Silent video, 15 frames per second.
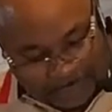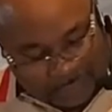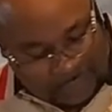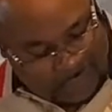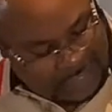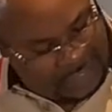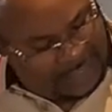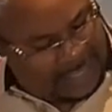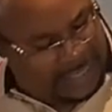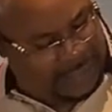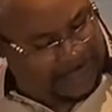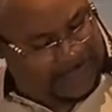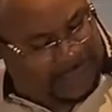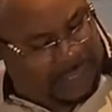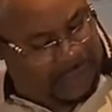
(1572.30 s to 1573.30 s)
says
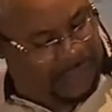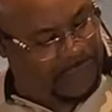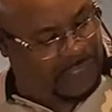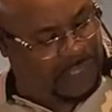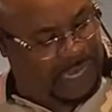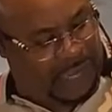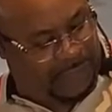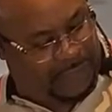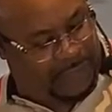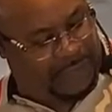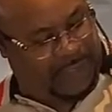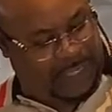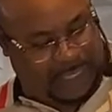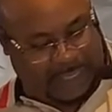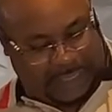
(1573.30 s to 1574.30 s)
himself in John
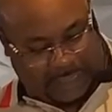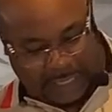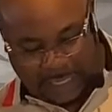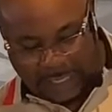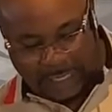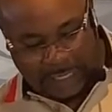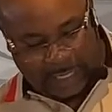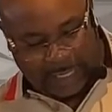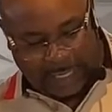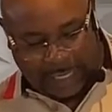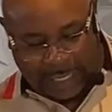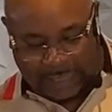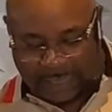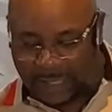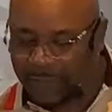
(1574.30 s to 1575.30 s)
15 and 10, he
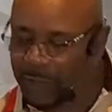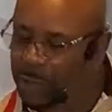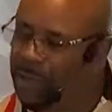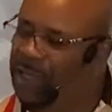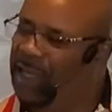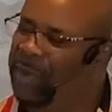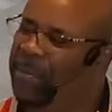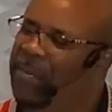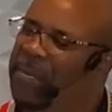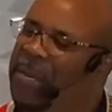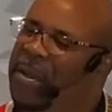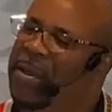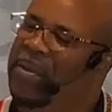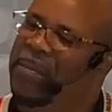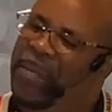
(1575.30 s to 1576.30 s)
said, if you keep
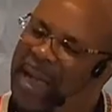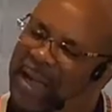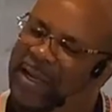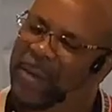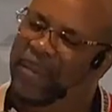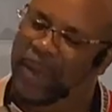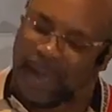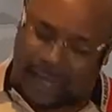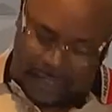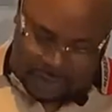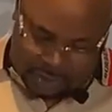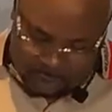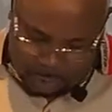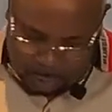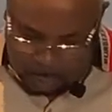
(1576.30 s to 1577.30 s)
my commands,
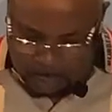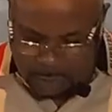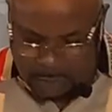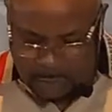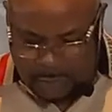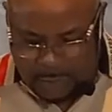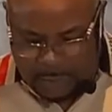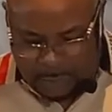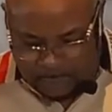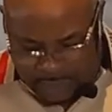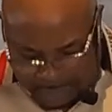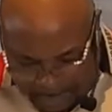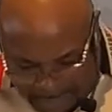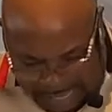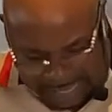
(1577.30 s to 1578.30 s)
you will
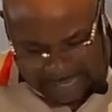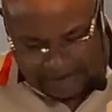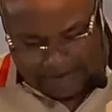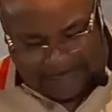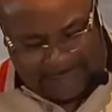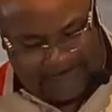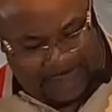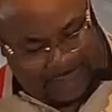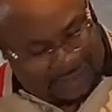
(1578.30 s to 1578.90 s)
remain in my love,